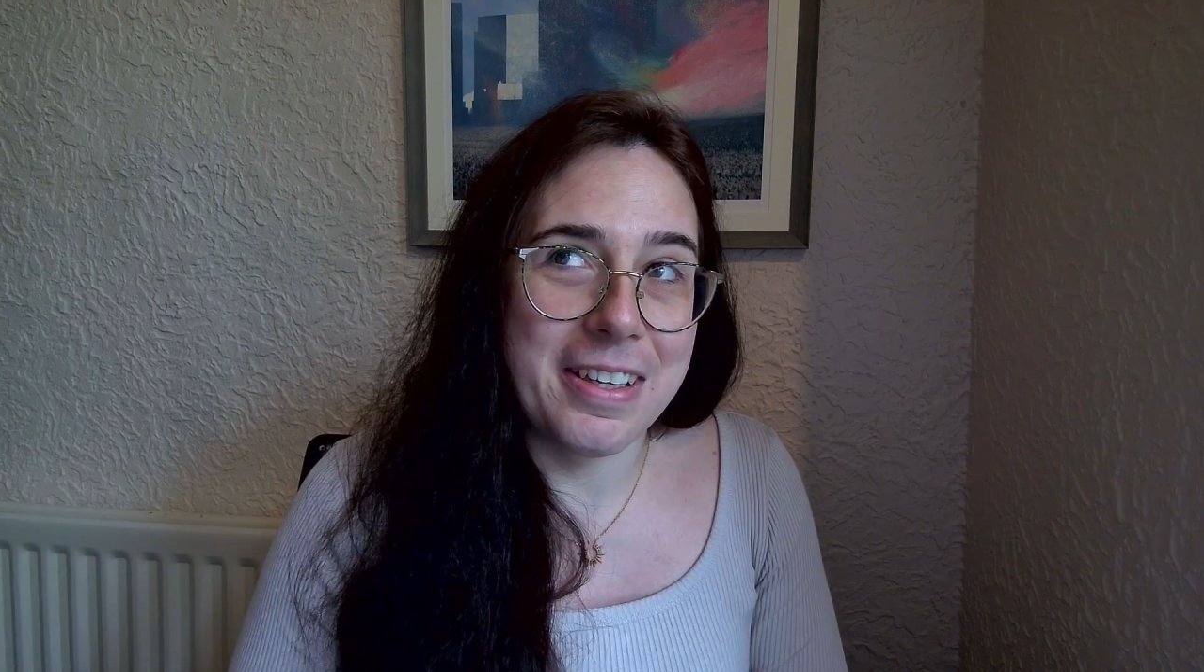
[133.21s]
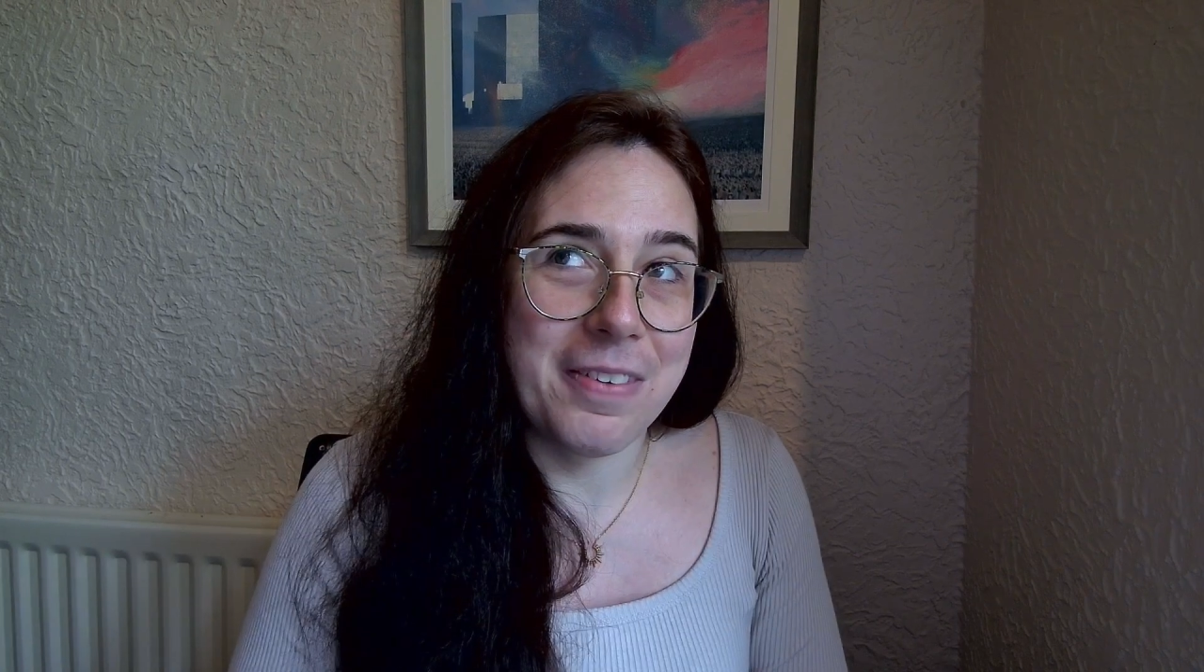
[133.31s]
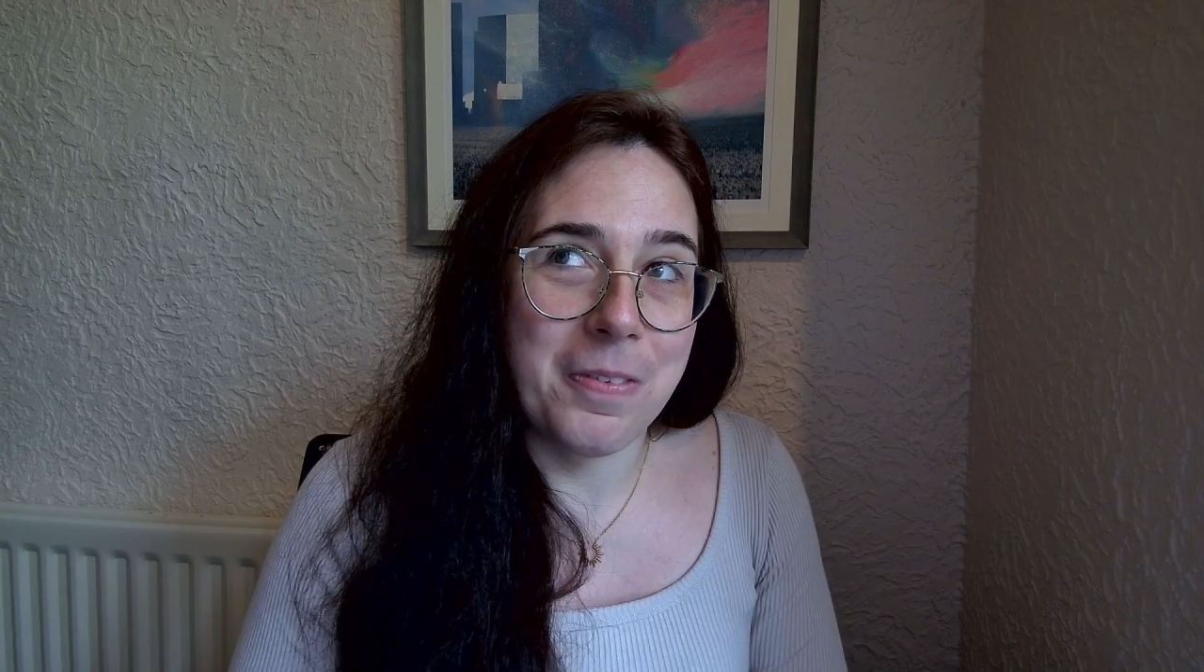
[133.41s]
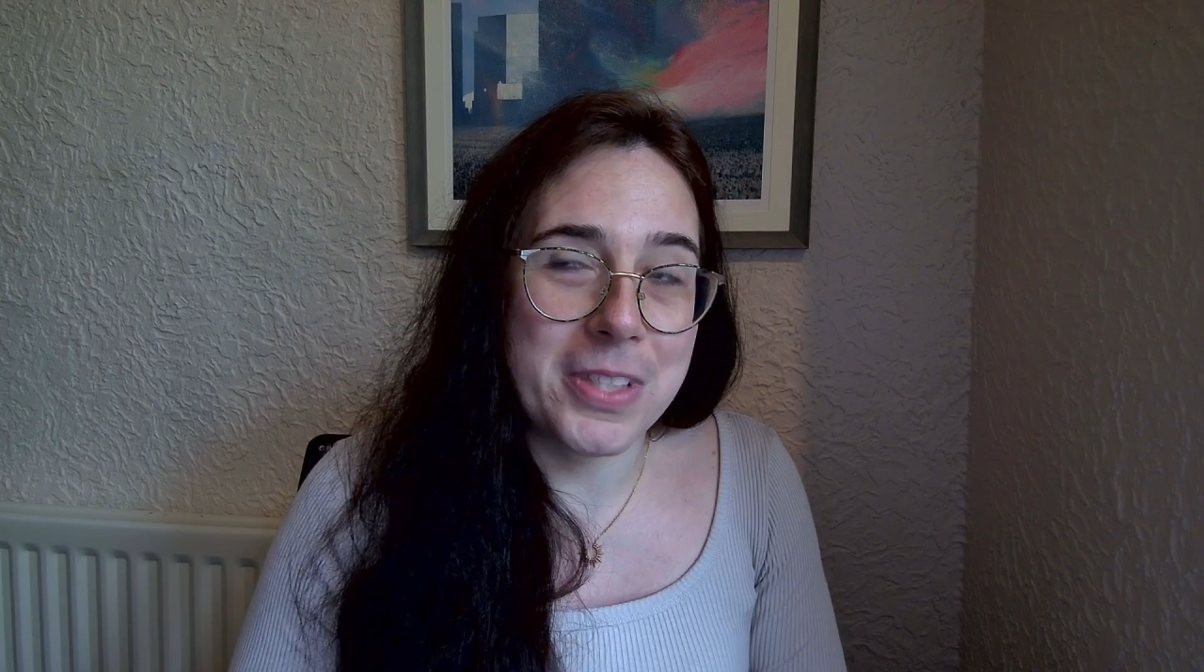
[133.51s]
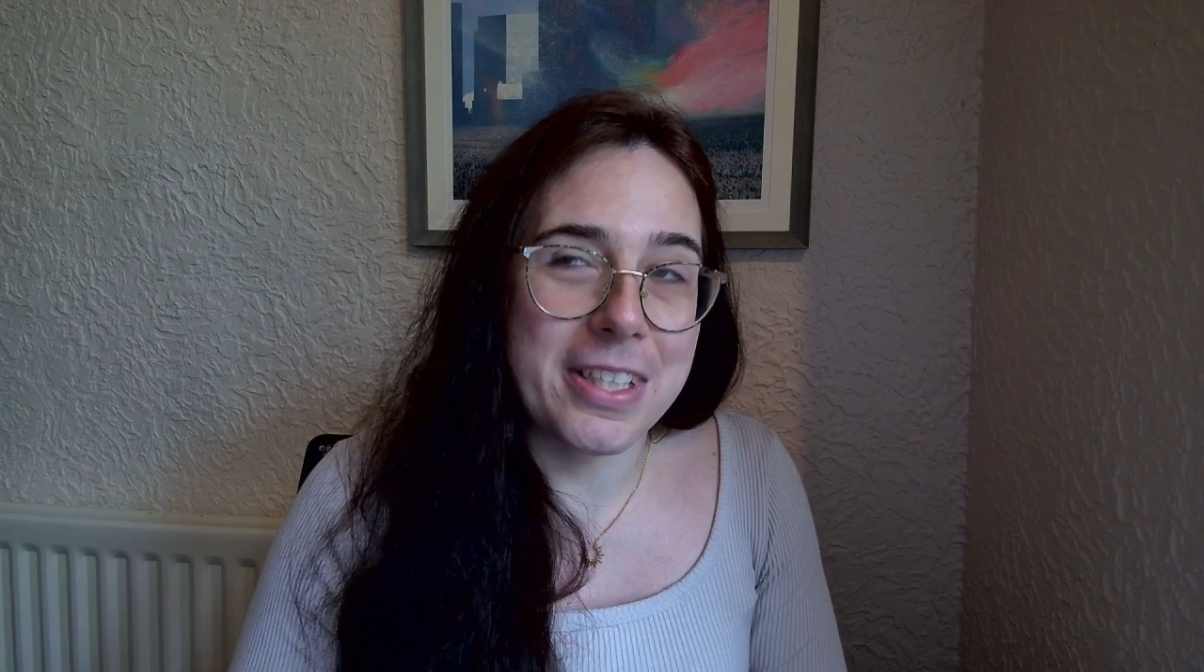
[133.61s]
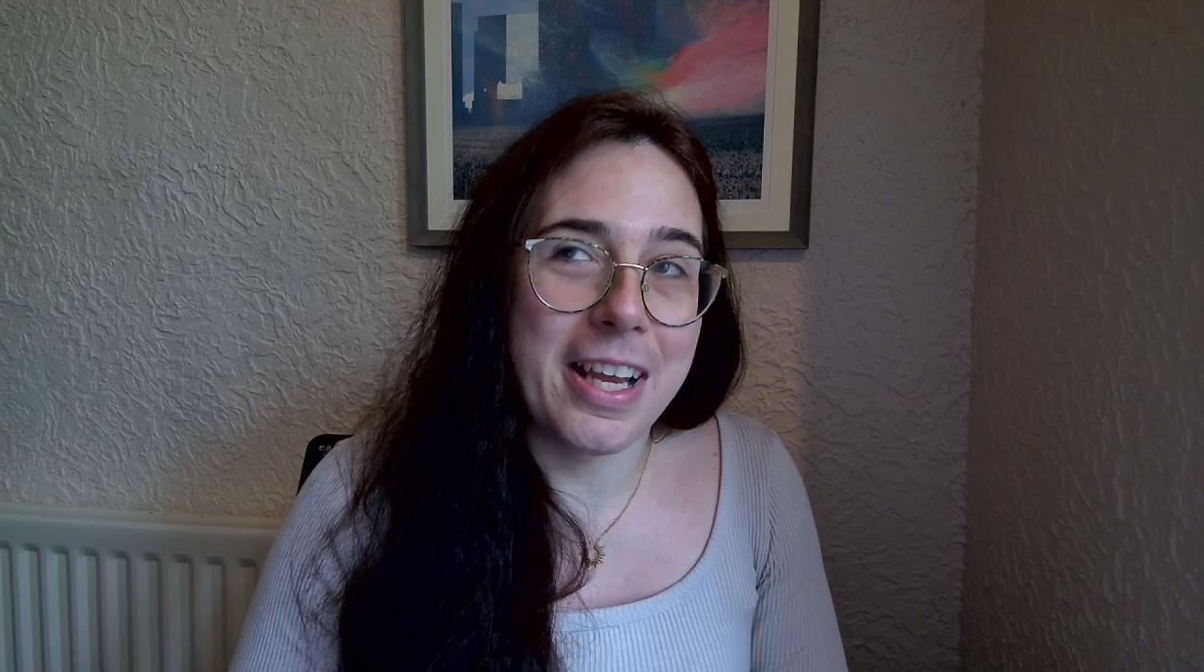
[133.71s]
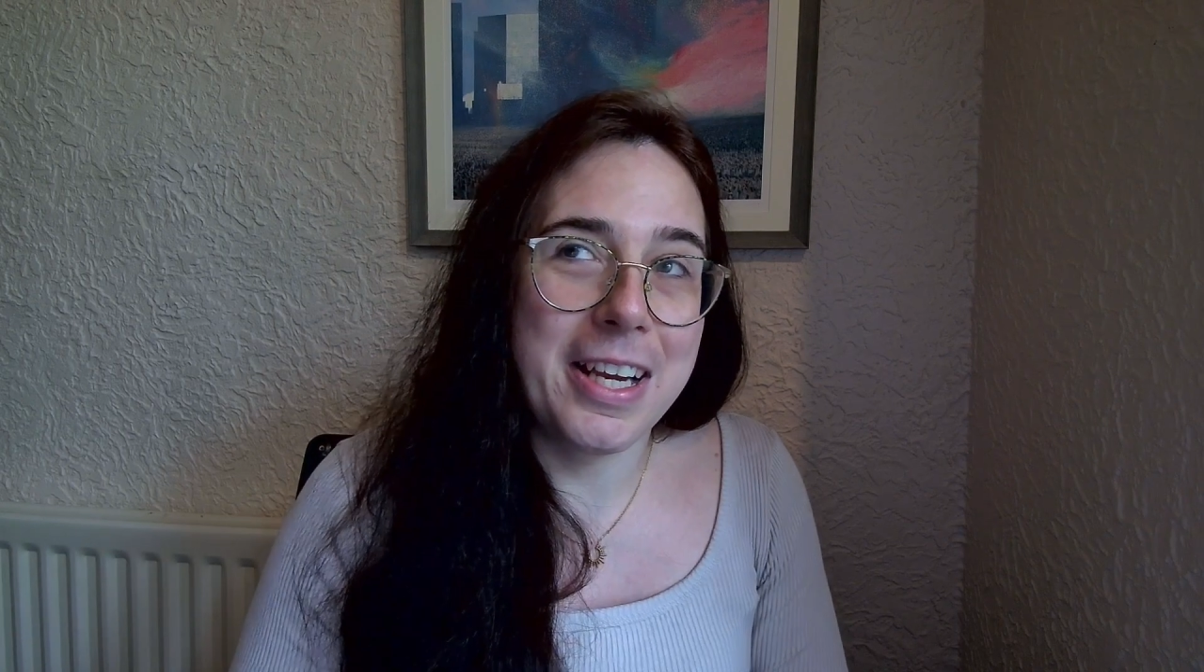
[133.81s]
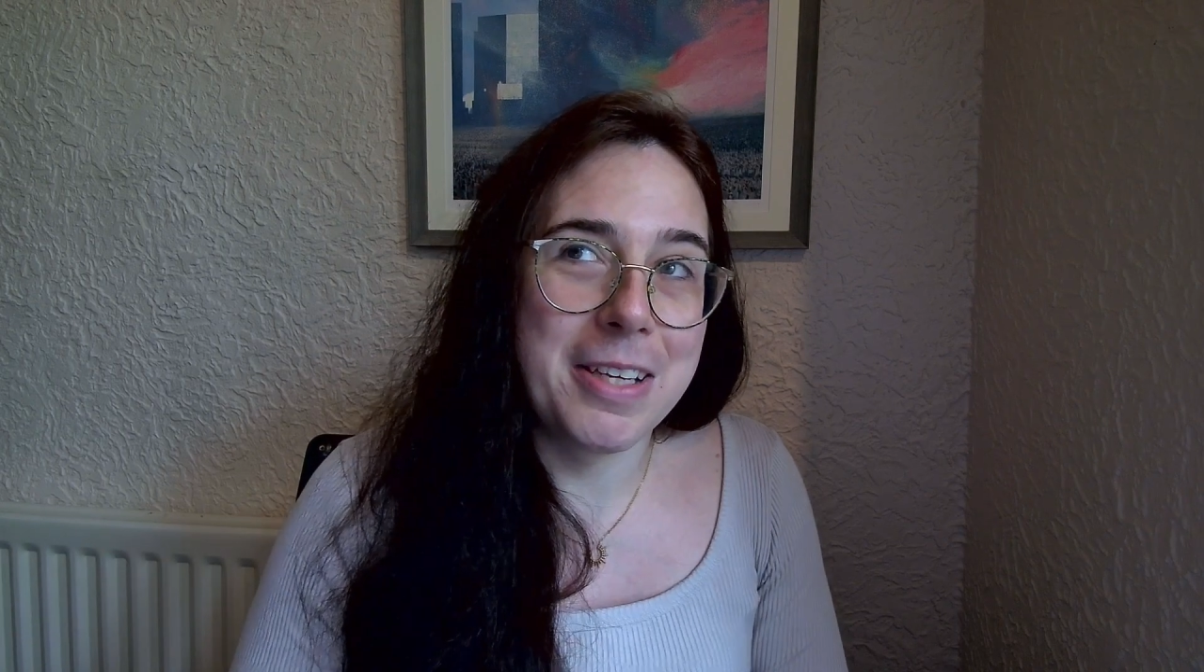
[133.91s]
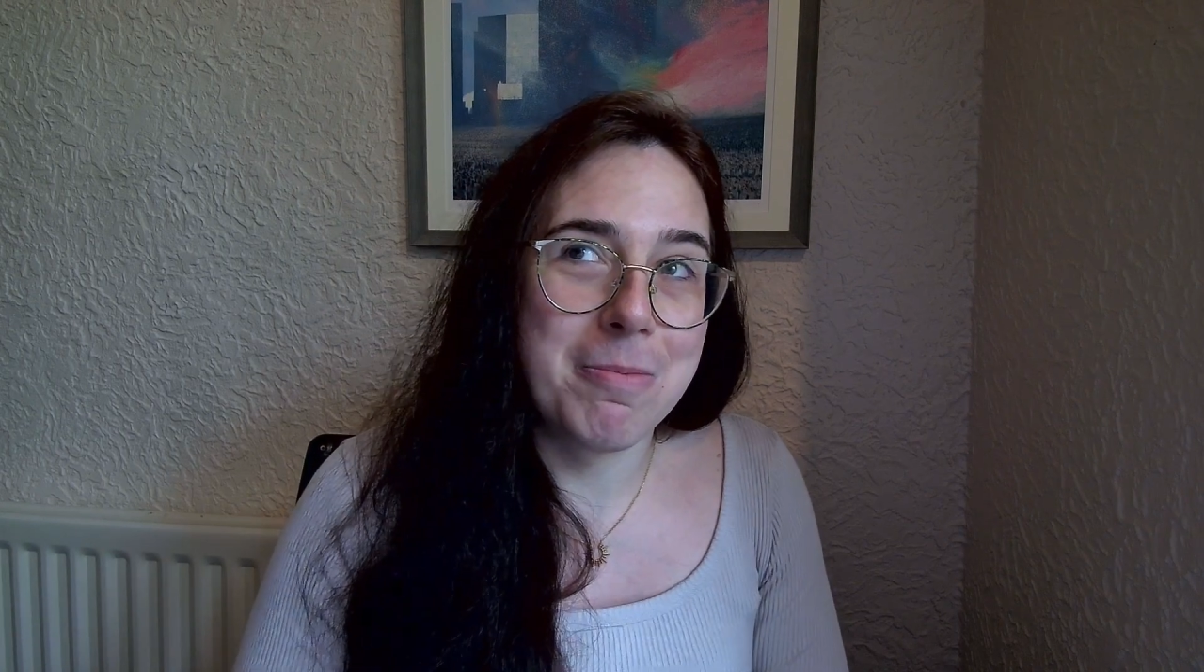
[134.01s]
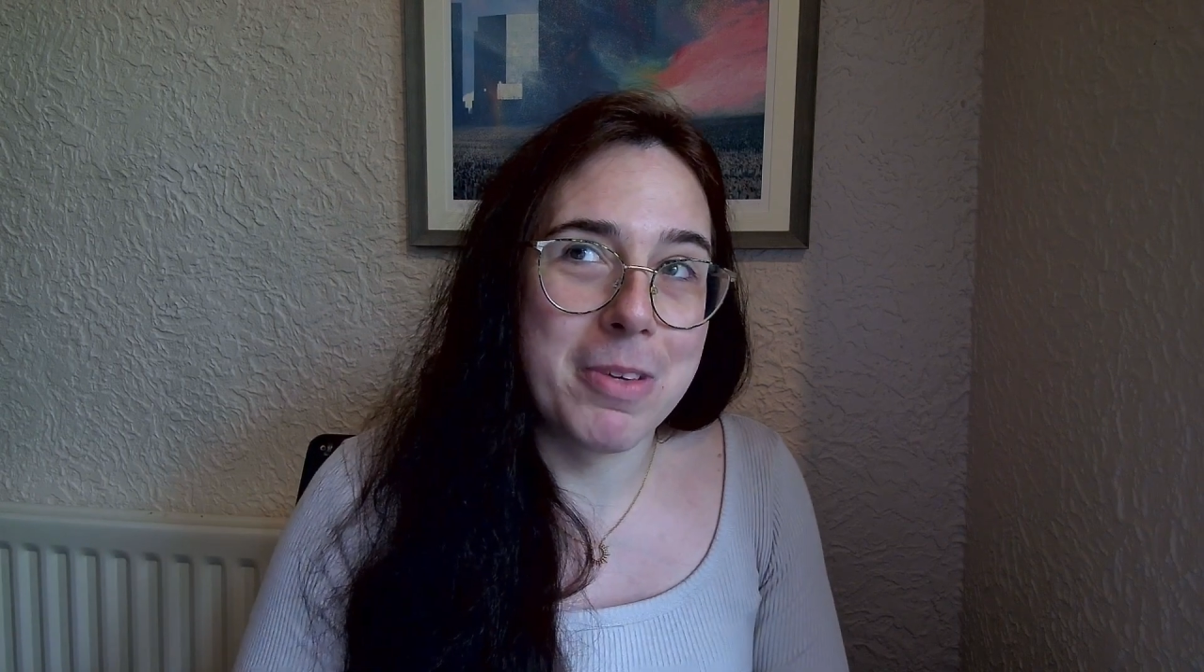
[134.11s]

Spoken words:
was a time